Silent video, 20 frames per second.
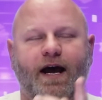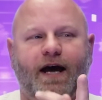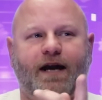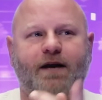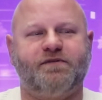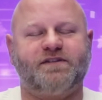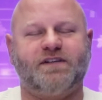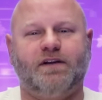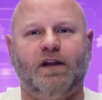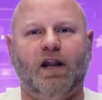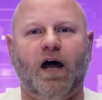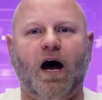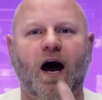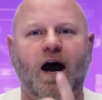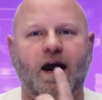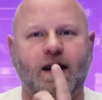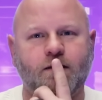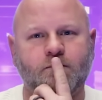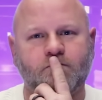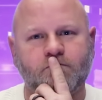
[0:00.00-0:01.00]
and it was a
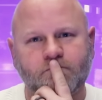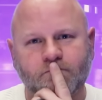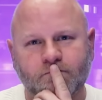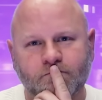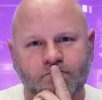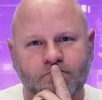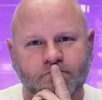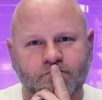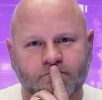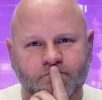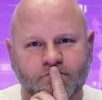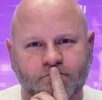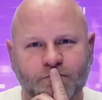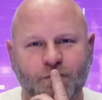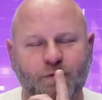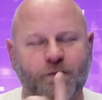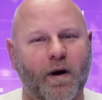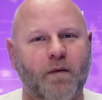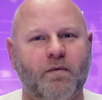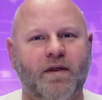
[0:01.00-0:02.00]
lie.
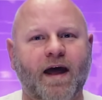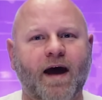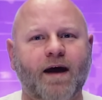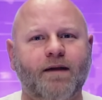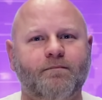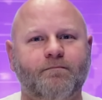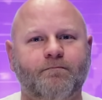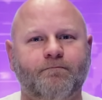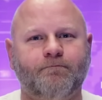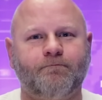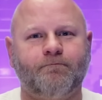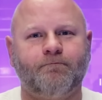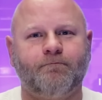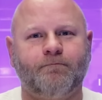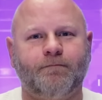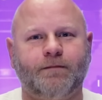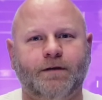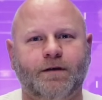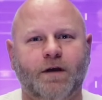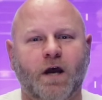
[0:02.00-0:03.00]
Remember that?
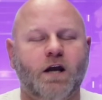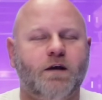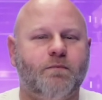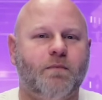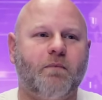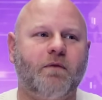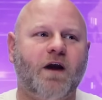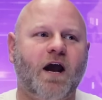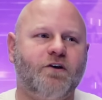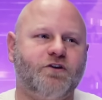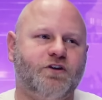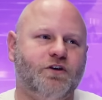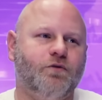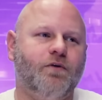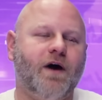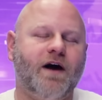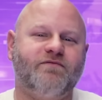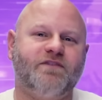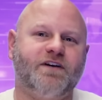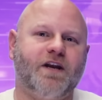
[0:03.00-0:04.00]
Remember how
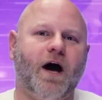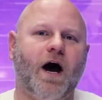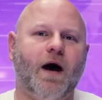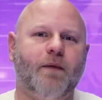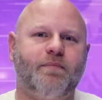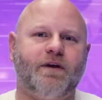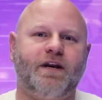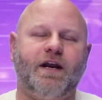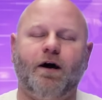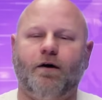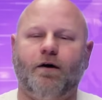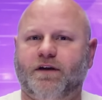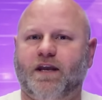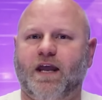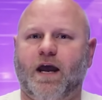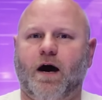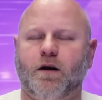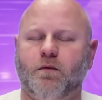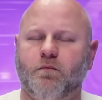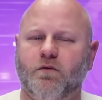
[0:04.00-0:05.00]
you have not been
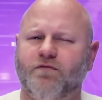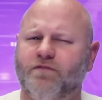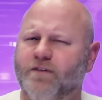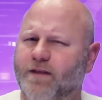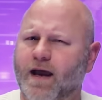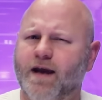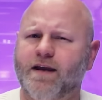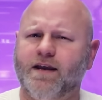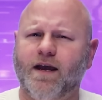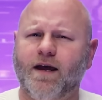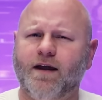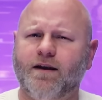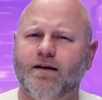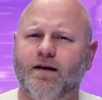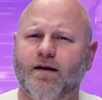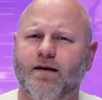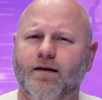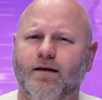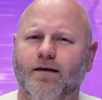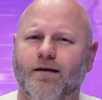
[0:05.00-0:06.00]
accountable for that yet?
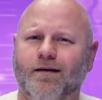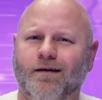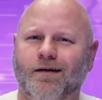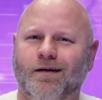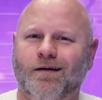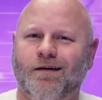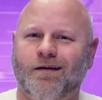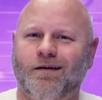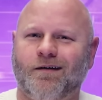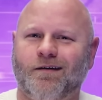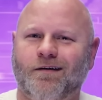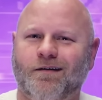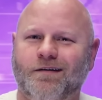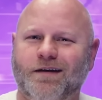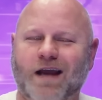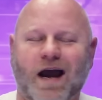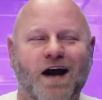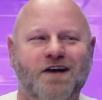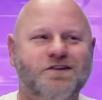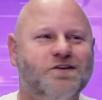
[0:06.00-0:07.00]

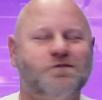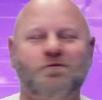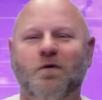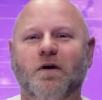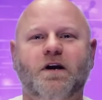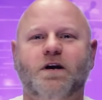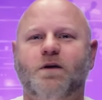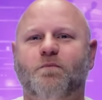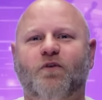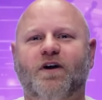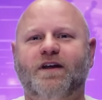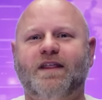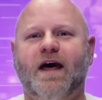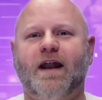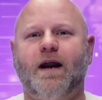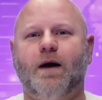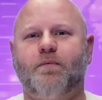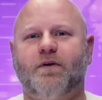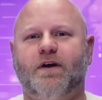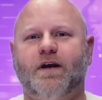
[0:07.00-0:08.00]
Yeah, I just wanted to bring
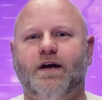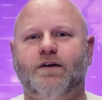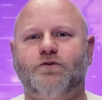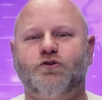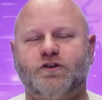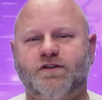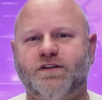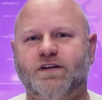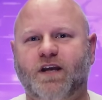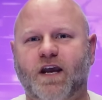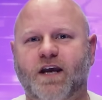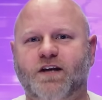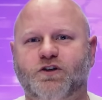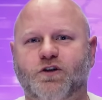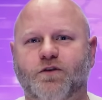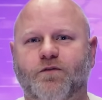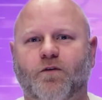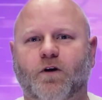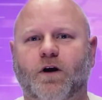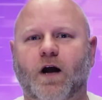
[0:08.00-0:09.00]
that up again, just in case
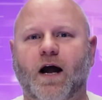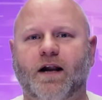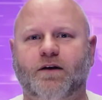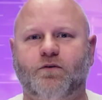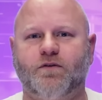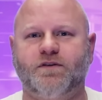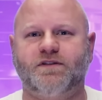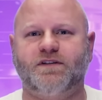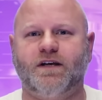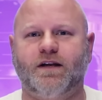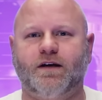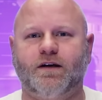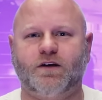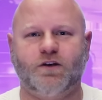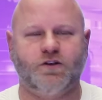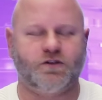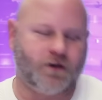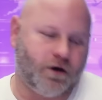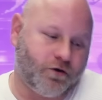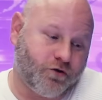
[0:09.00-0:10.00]
you forgot, Christina,
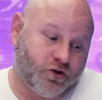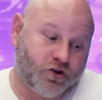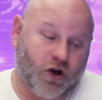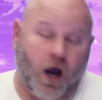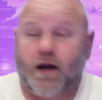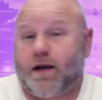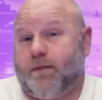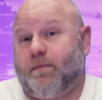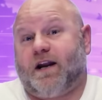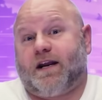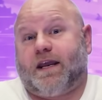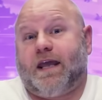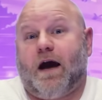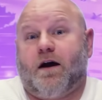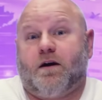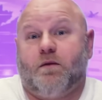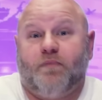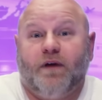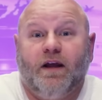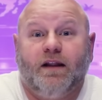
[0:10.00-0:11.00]
because, you know, you're talking about
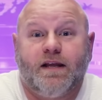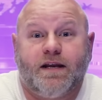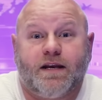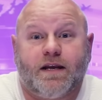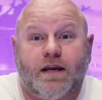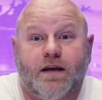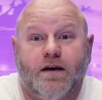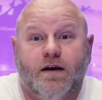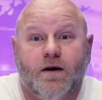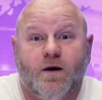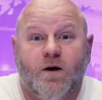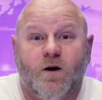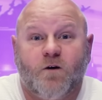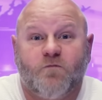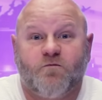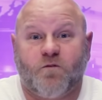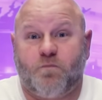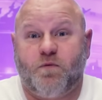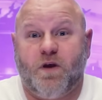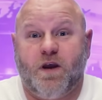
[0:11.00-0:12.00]
accountability
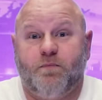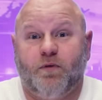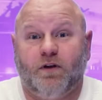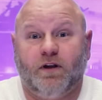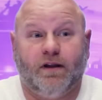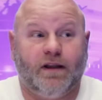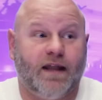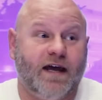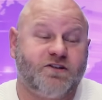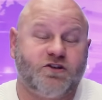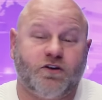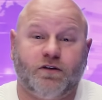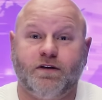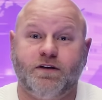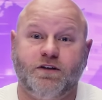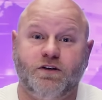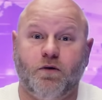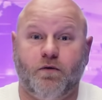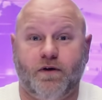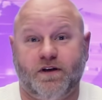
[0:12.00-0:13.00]
for people
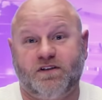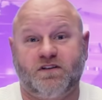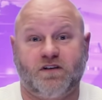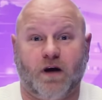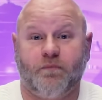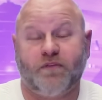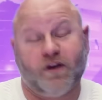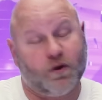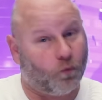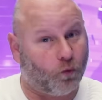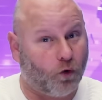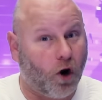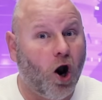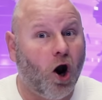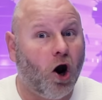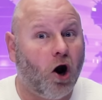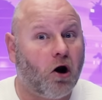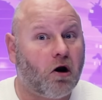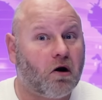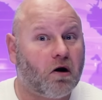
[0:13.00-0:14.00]
allegedly doing something
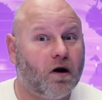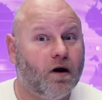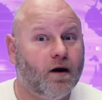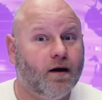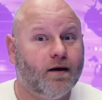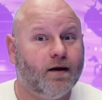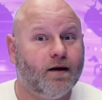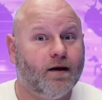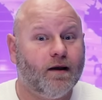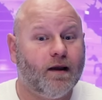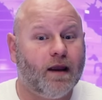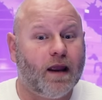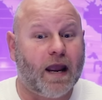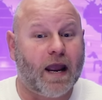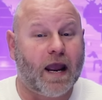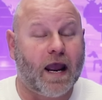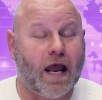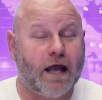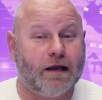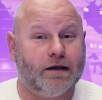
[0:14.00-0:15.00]
wrong
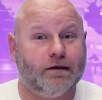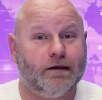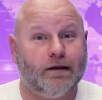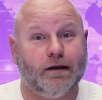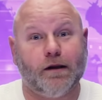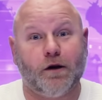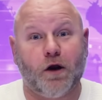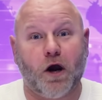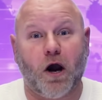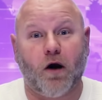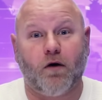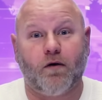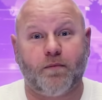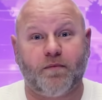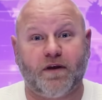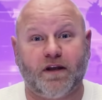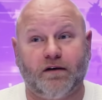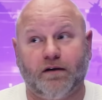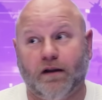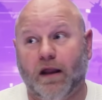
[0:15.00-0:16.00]
and, you know, I
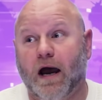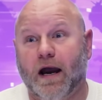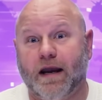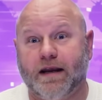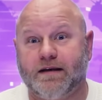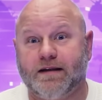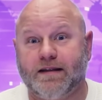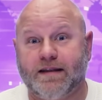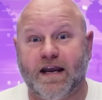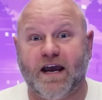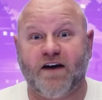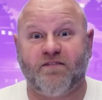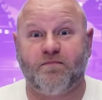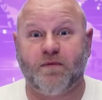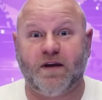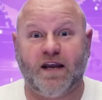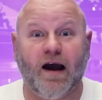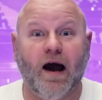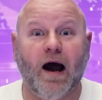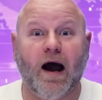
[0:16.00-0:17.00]
mean, lying to the
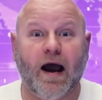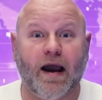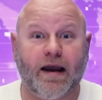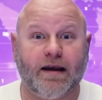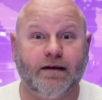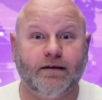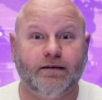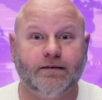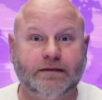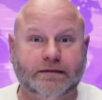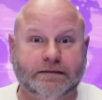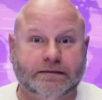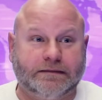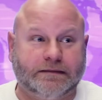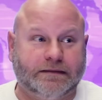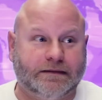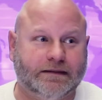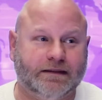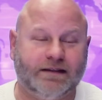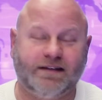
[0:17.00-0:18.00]
FBI.
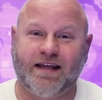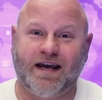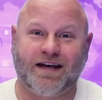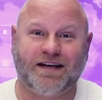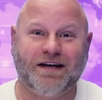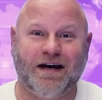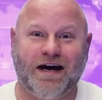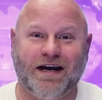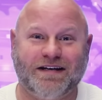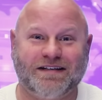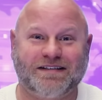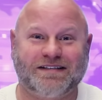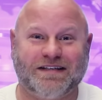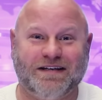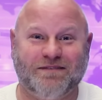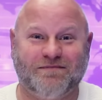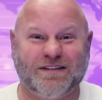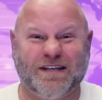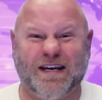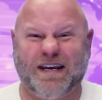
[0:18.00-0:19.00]
That kind of
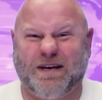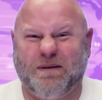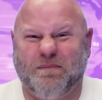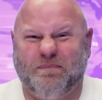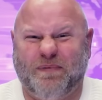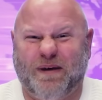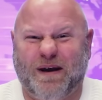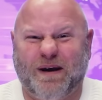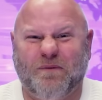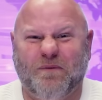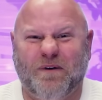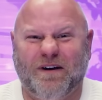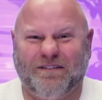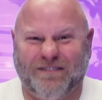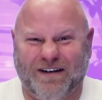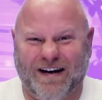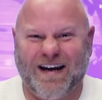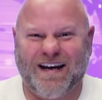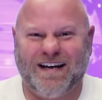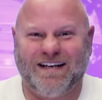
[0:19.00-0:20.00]
seems like a big one,
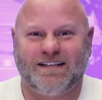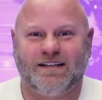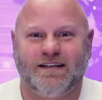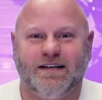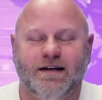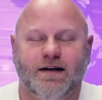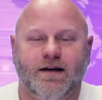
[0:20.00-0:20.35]
right?